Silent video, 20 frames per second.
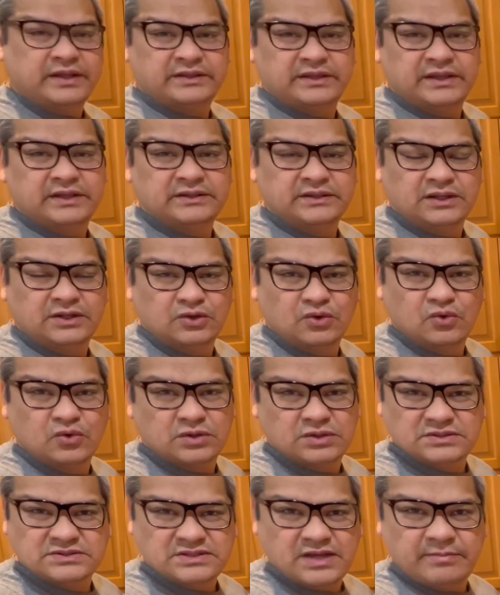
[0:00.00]
I think the
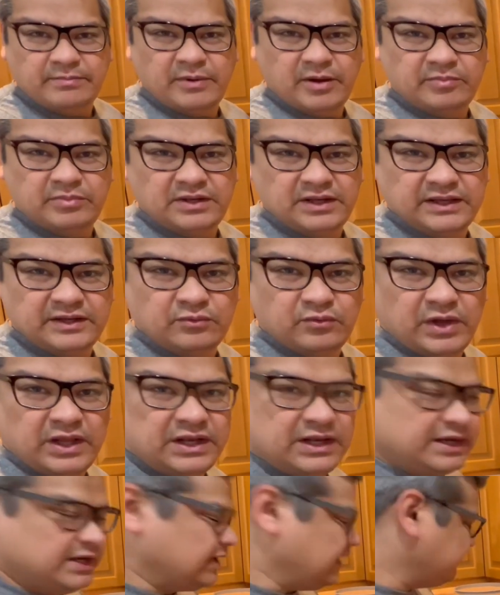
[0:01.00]
noodles are bubbling
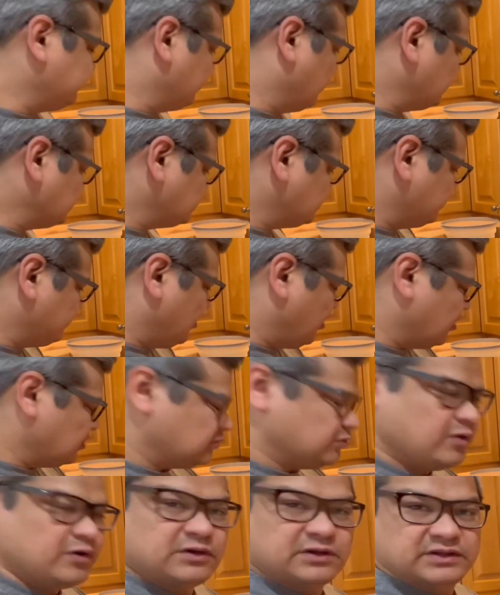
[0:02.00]
well and I've got some
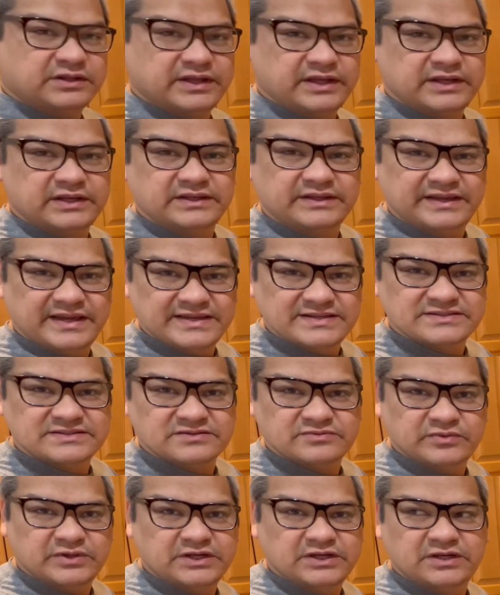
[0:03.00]
hot water there in
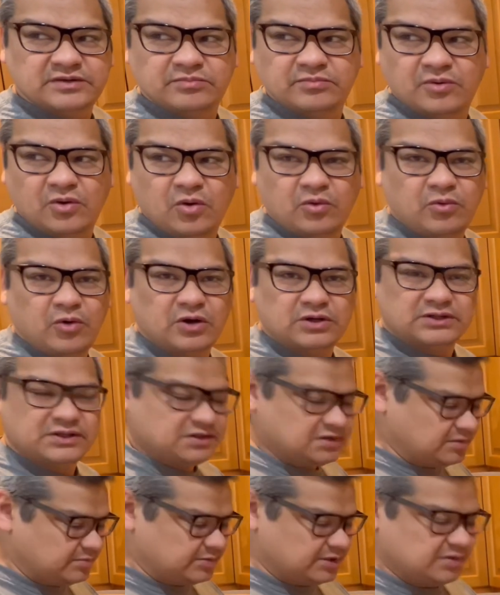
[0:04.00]
case we need more water.
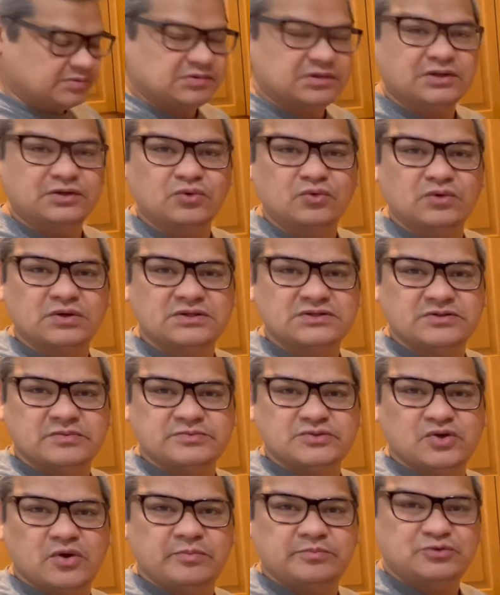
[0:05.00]
Sometimes the noodles
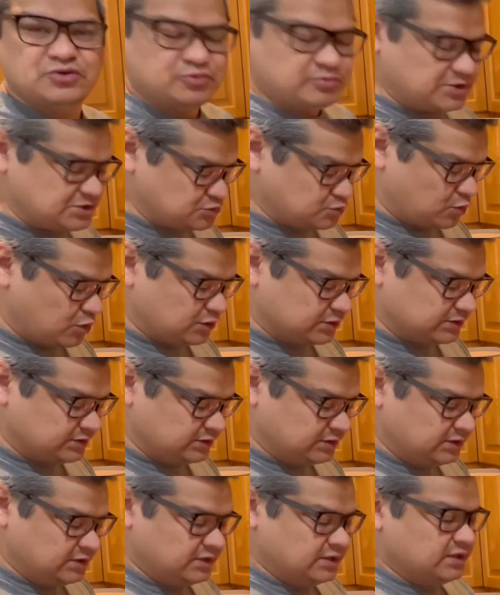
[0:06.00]
absorb too much water.
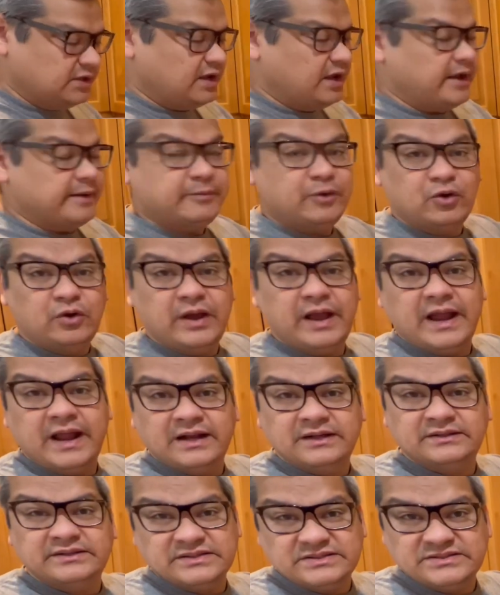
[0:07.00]
I'm going to
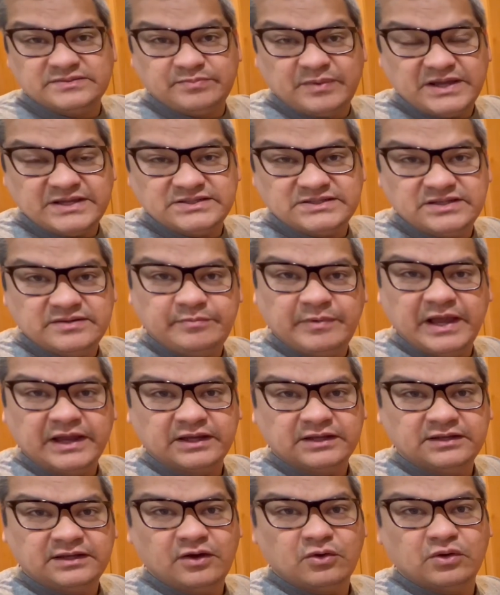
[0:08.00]
add the spicy
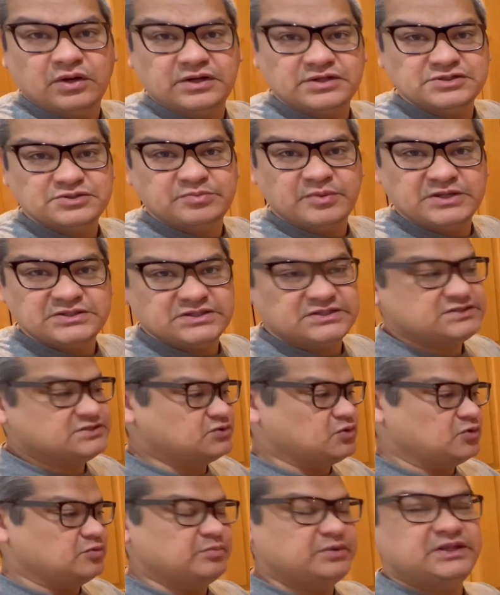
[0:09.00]
packet. Now Karishma
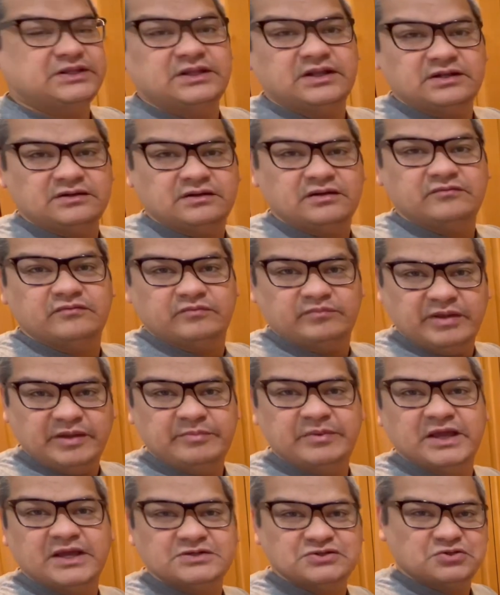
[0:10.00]
just told me that
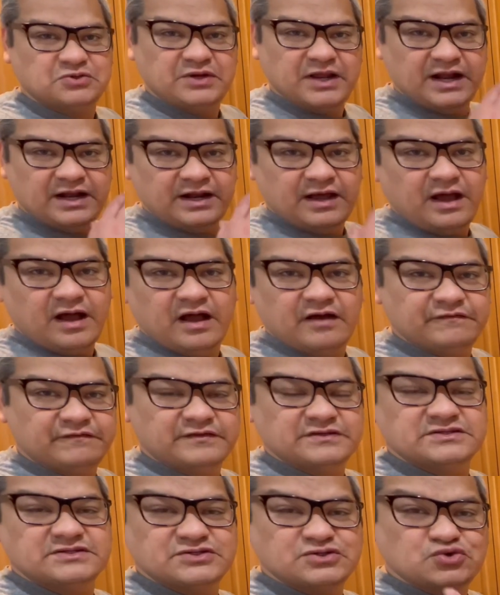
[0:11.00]
maybe I should add
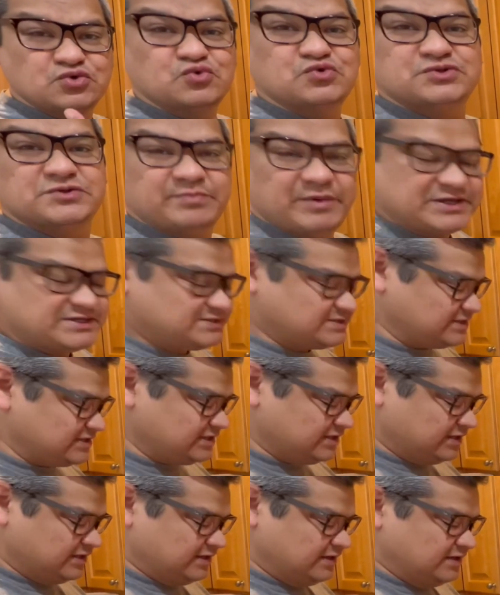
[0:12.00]
half. It's too
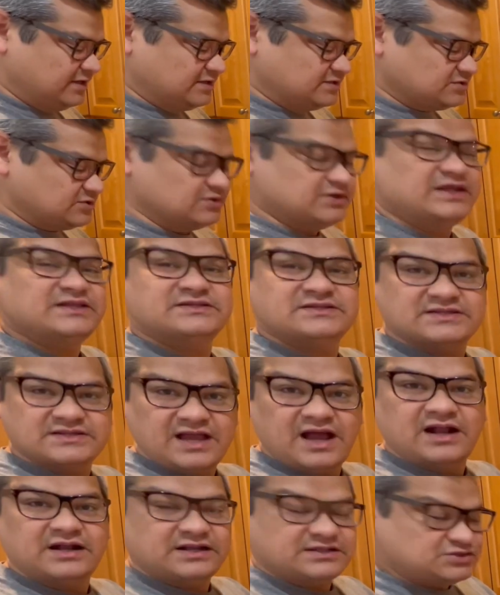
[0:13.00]
spicy. So let's
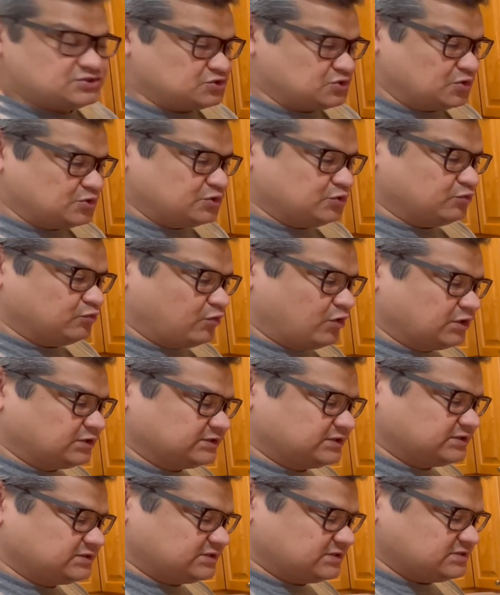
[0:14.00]
start and show you
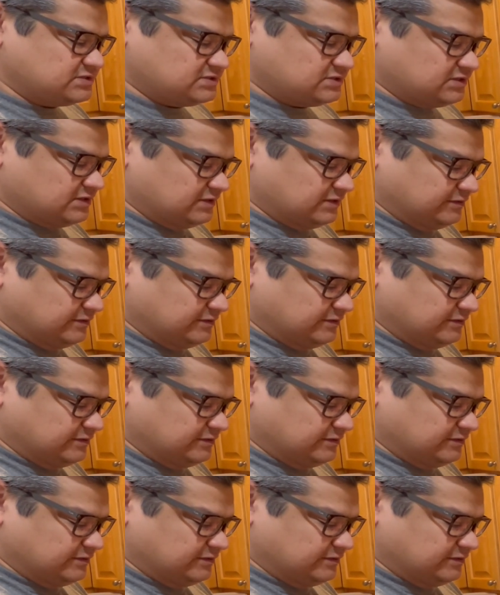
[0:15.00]
what this is.